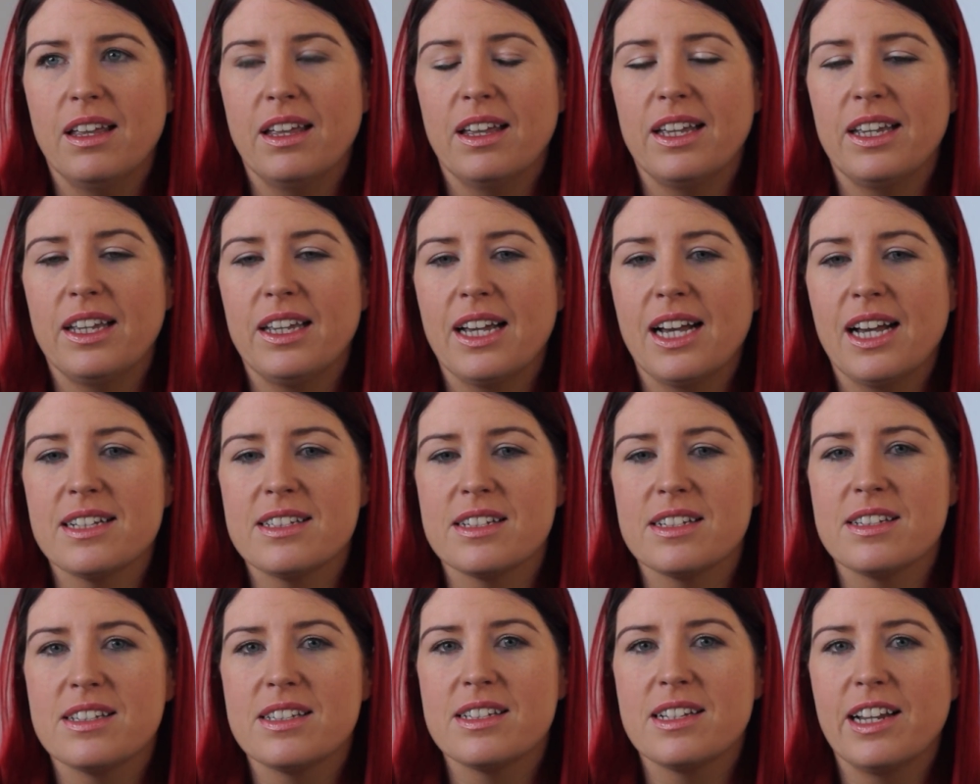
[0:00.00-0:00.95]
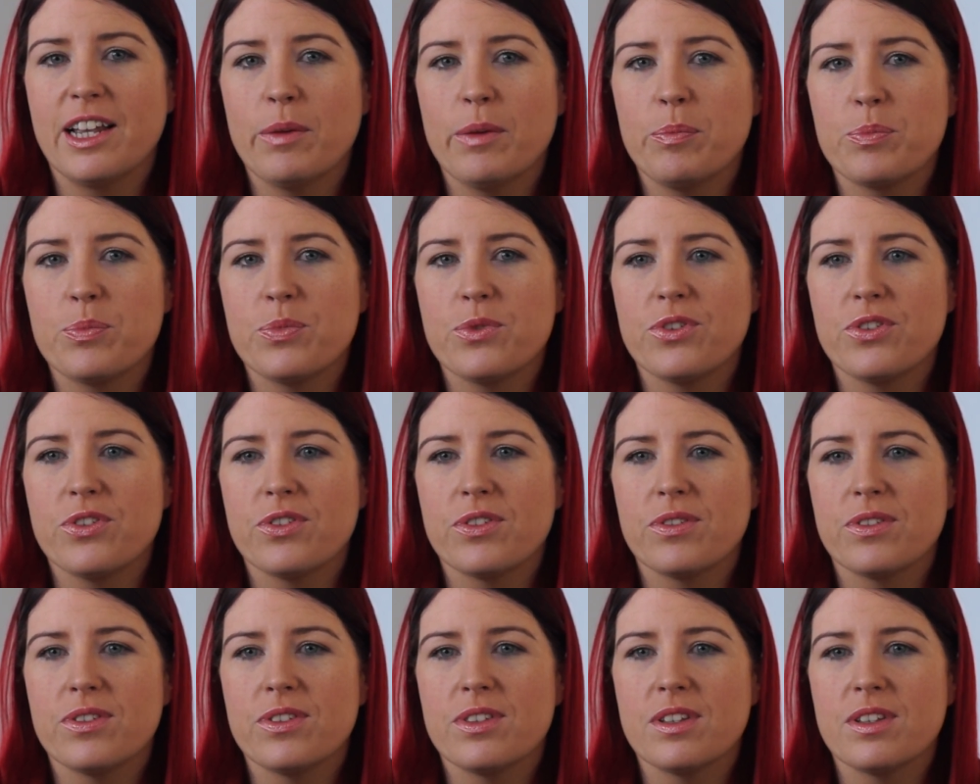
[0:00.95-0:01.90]
He hasn't slept
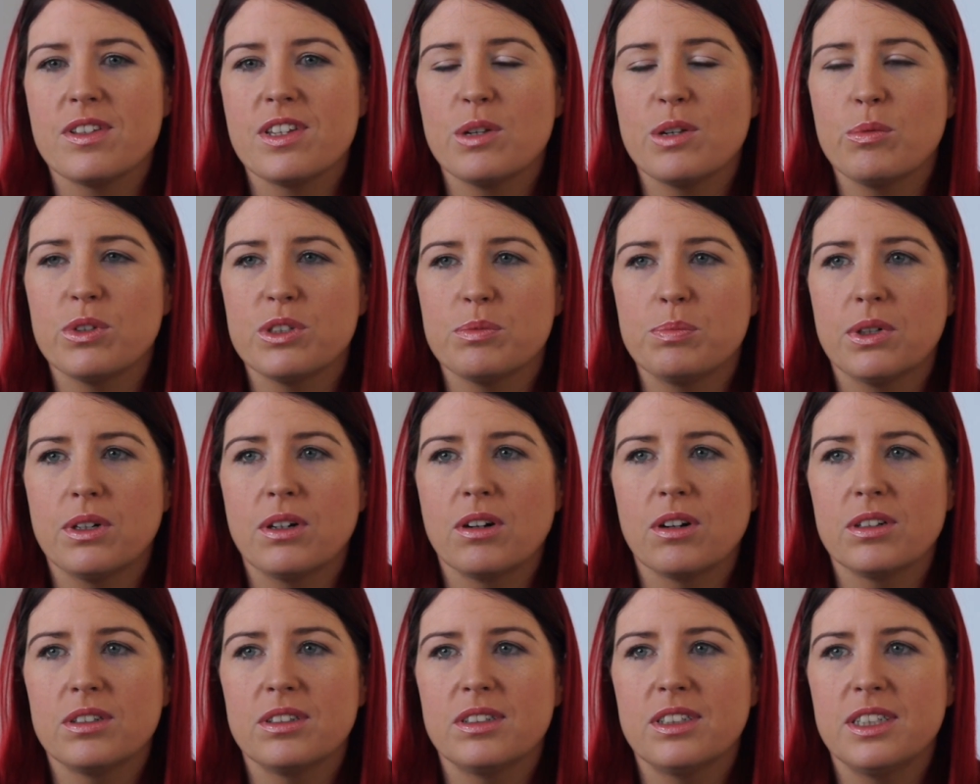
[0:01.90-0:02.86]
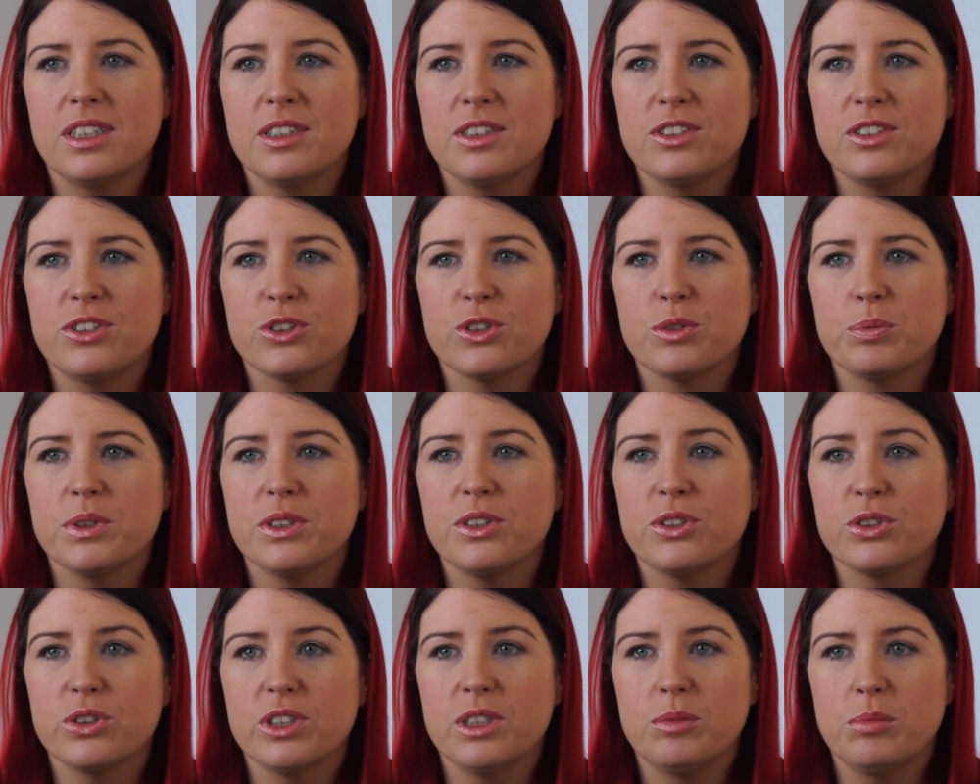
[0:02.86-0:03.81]
since he was born. He's just
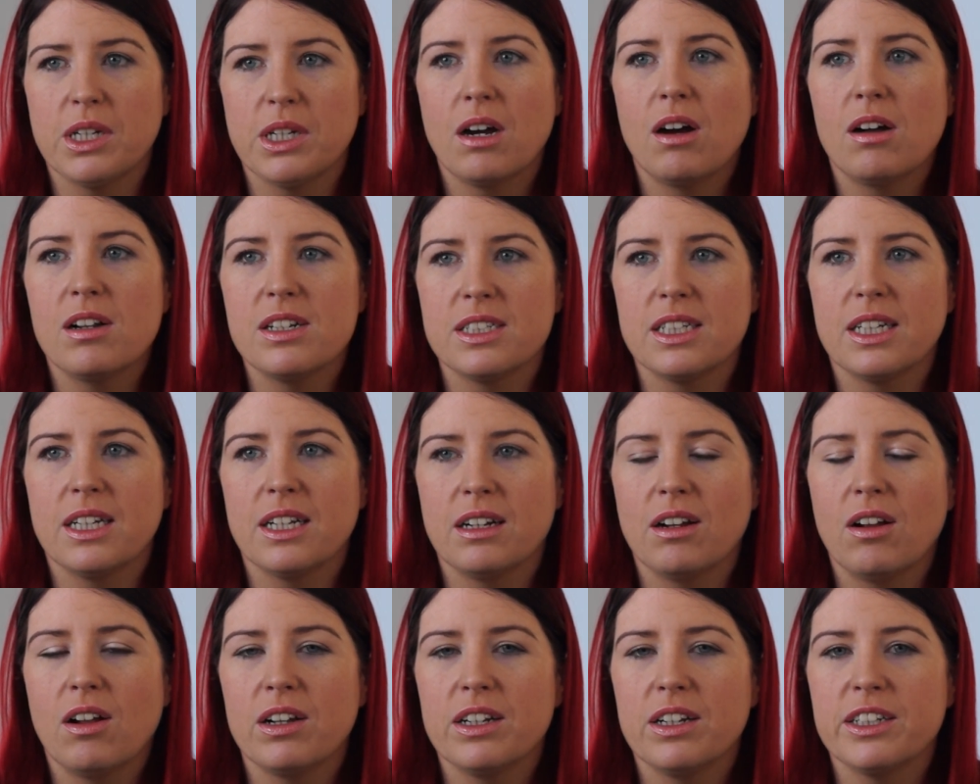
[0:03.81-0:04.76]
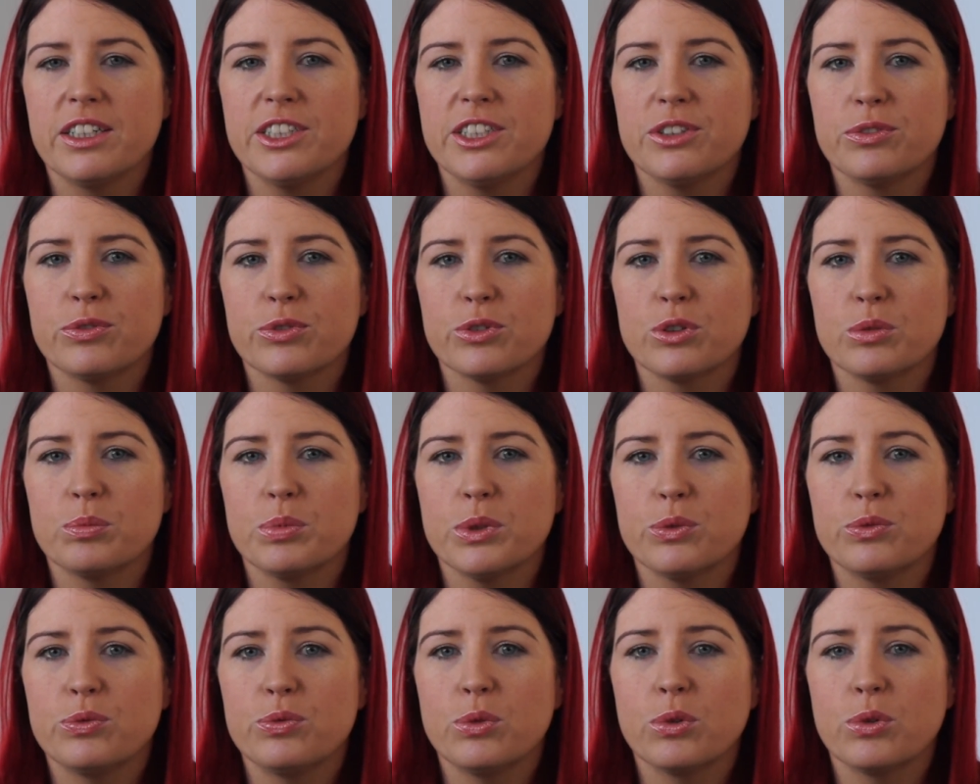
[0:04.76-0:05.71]
been screaming all day and all night for
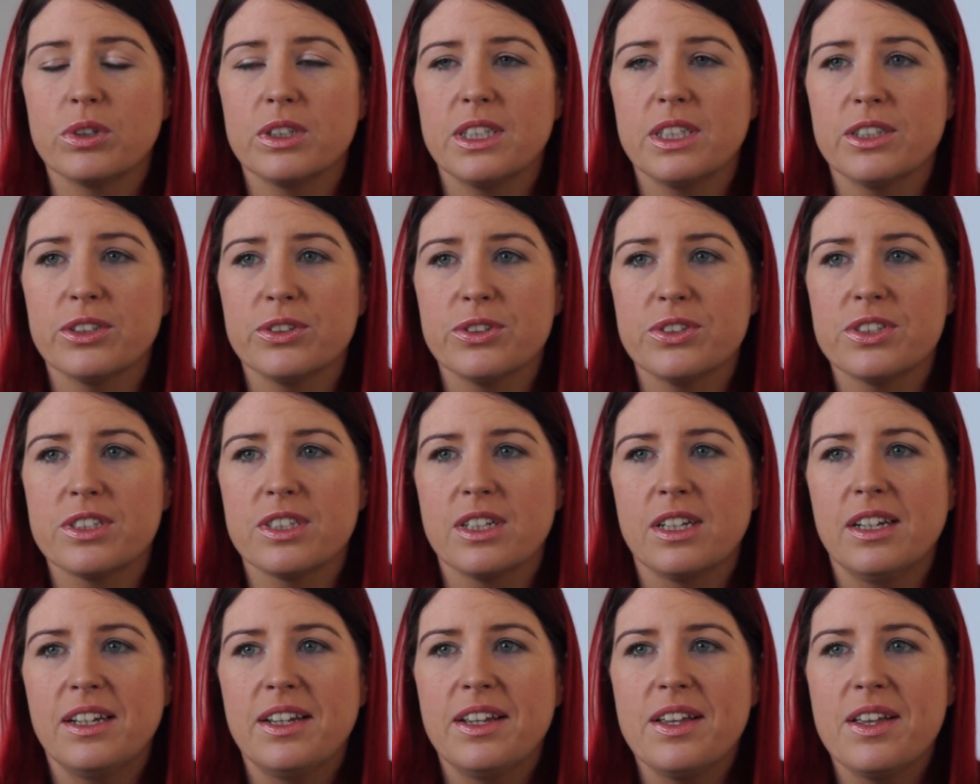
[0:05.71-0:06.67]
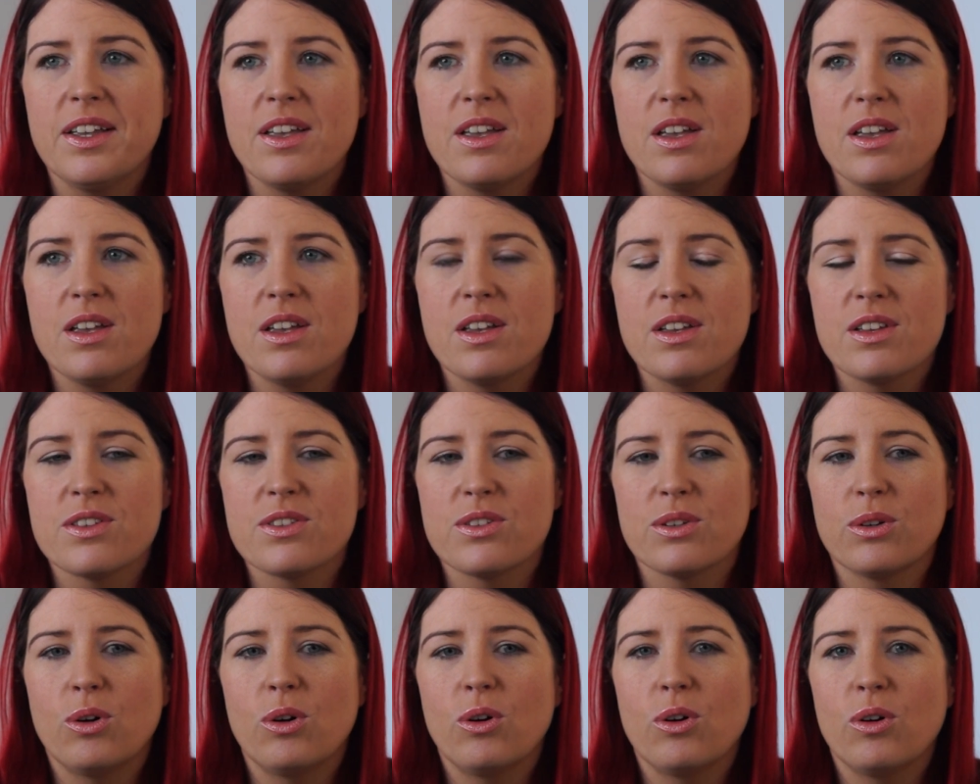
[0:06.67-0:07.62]
about 4 years.
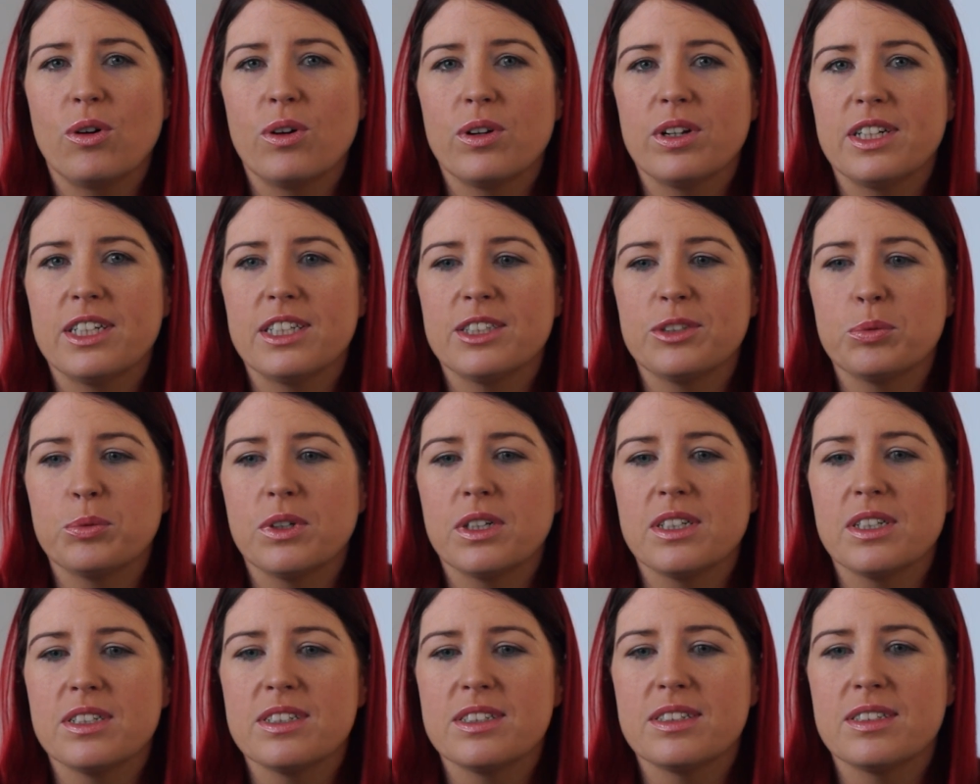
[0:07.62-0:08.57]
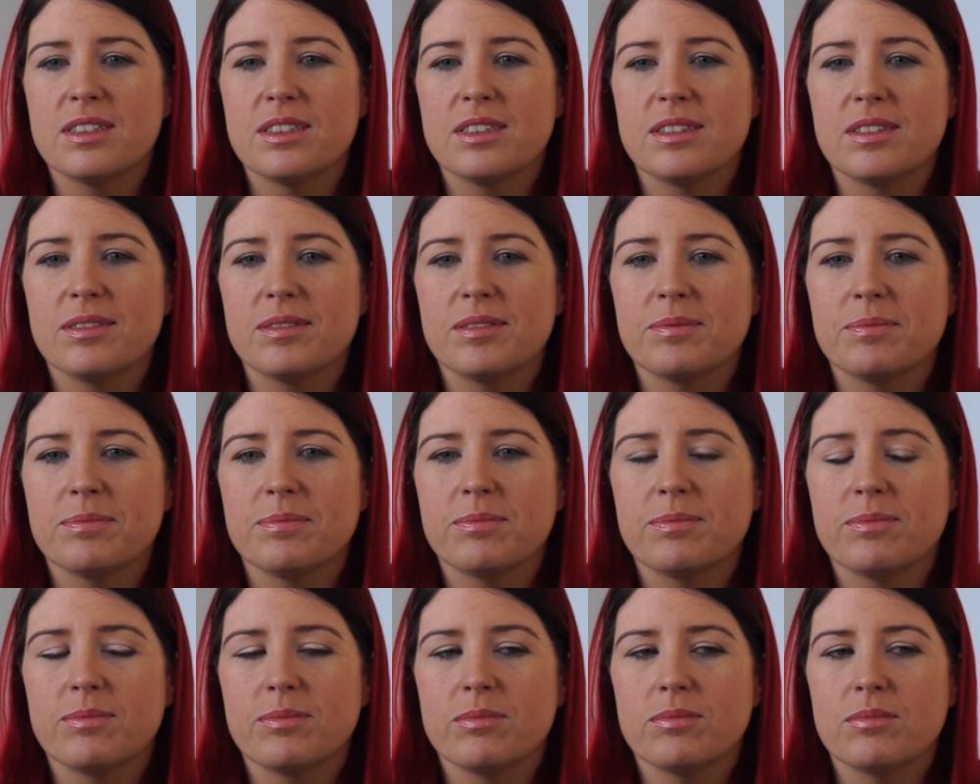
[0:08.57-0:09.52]
So it was
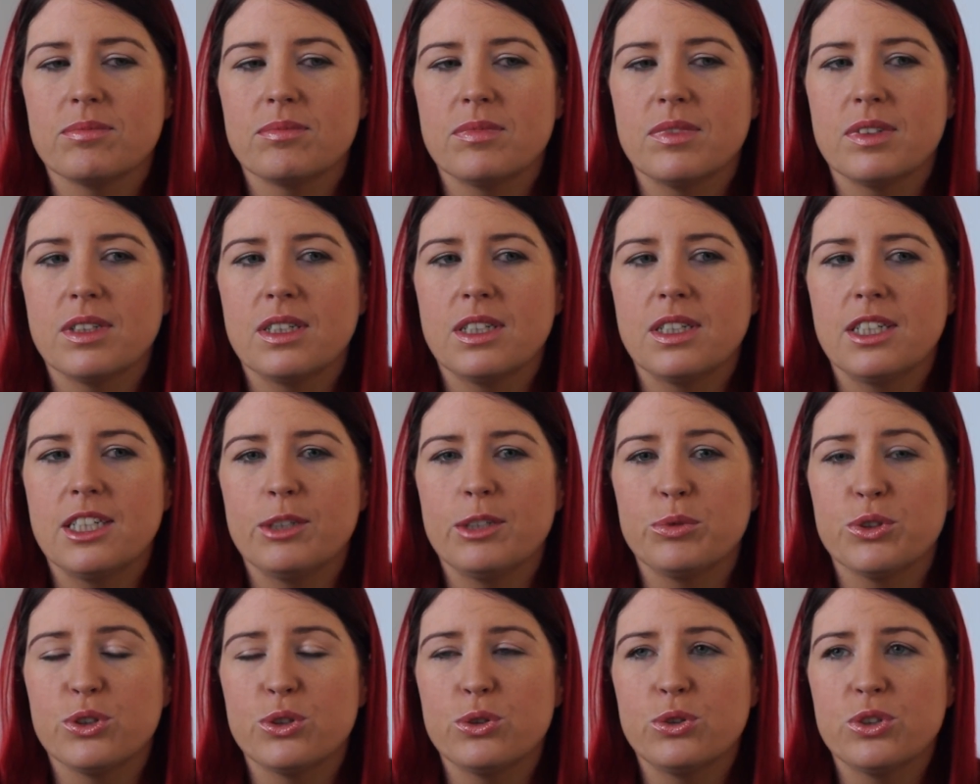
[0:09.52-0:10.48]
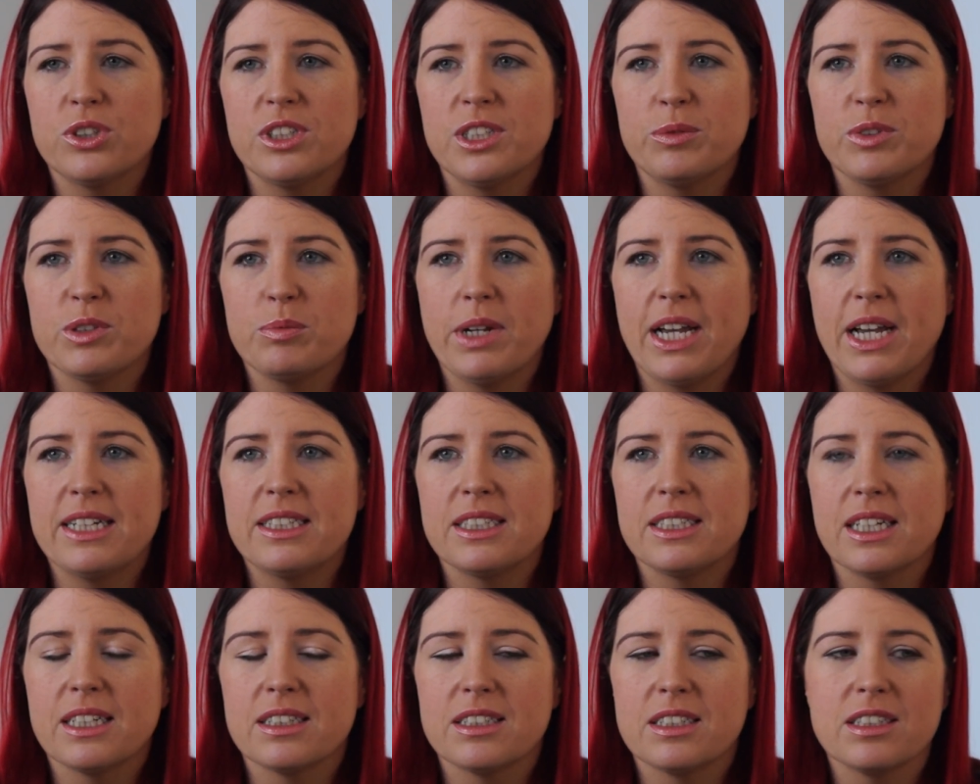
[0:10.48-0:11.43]
good and it was bad
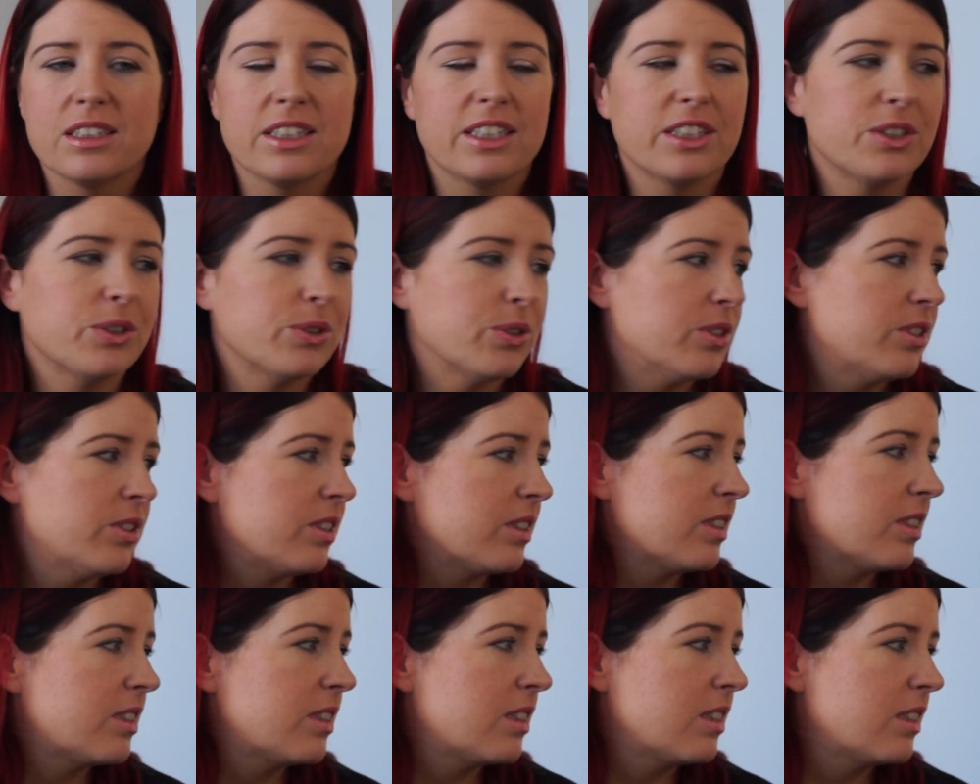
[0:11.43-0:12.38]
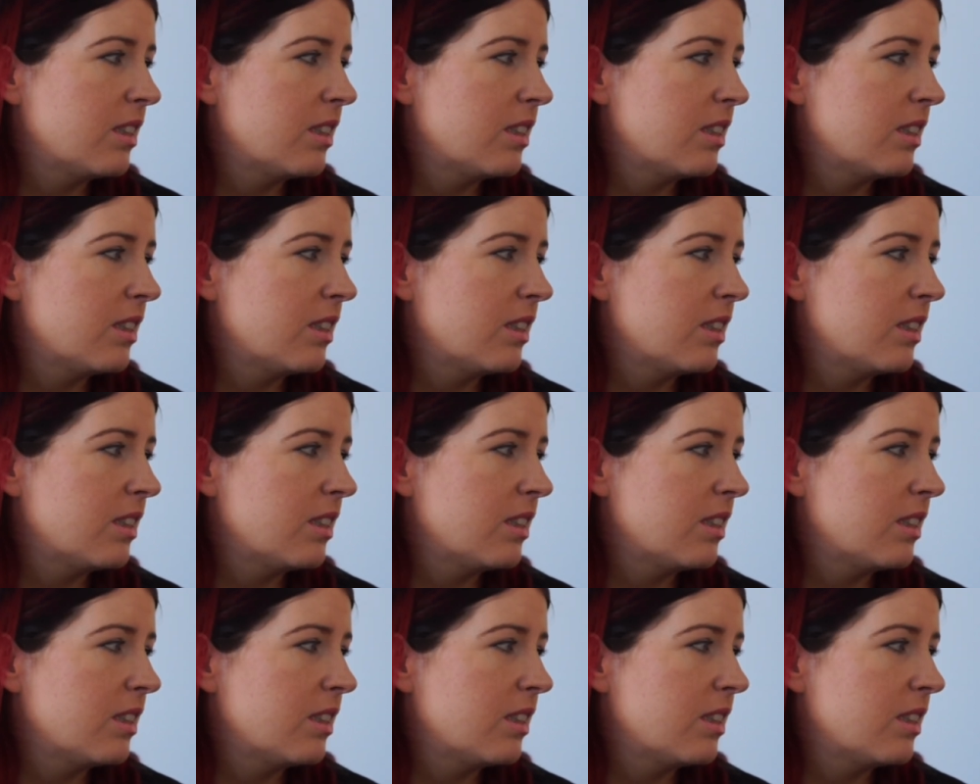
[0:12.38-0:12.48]
to get a diagnosis.